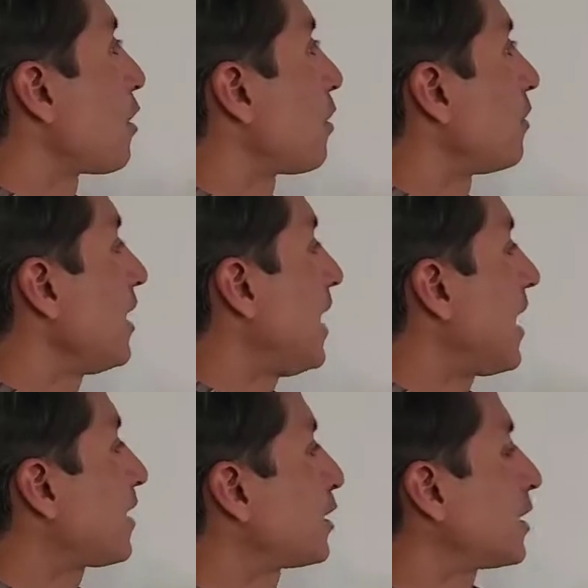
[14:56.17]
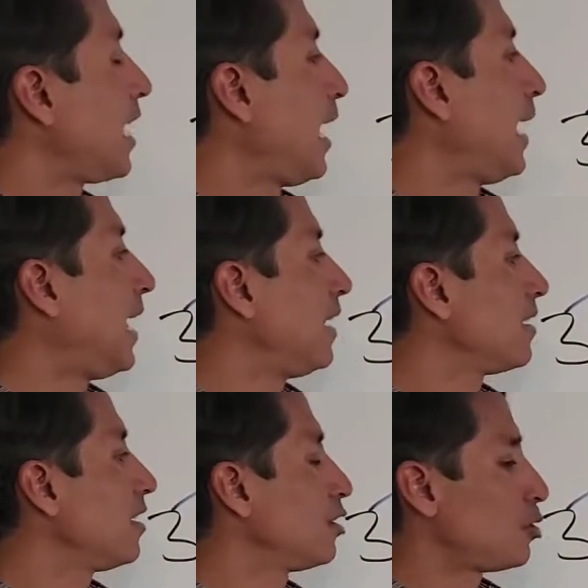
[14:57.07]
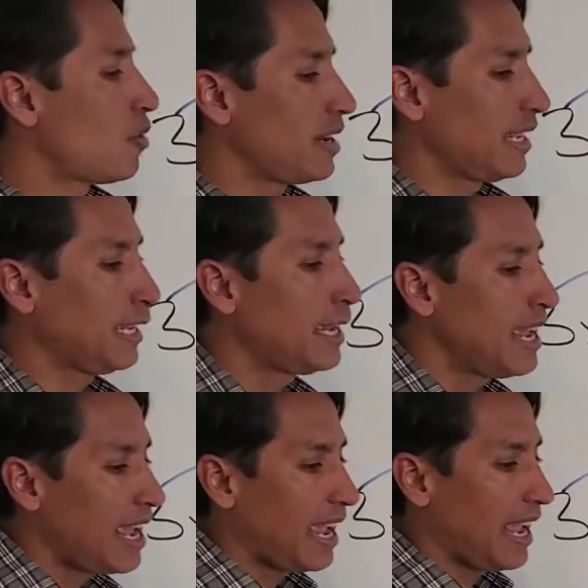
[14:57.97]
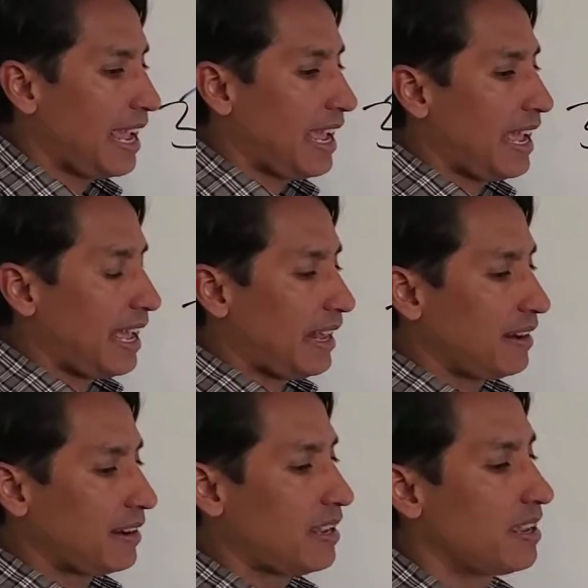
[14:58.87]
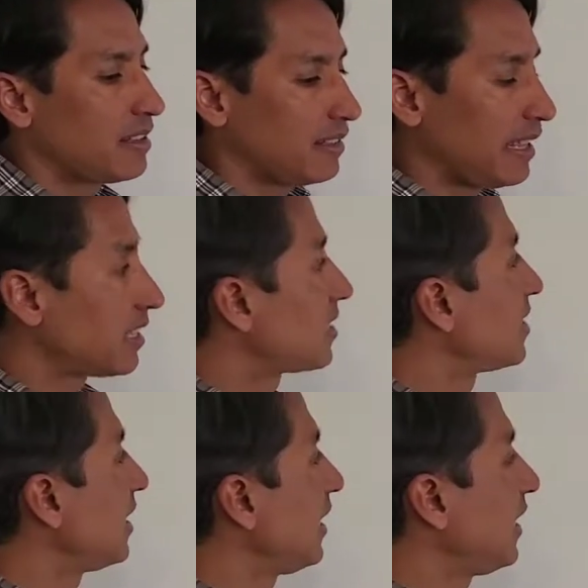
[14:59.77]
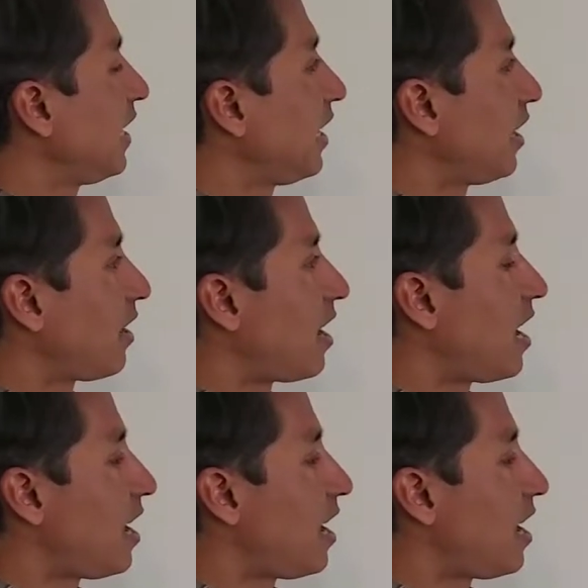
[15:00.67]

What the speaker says: 3x and 20. And let's see here.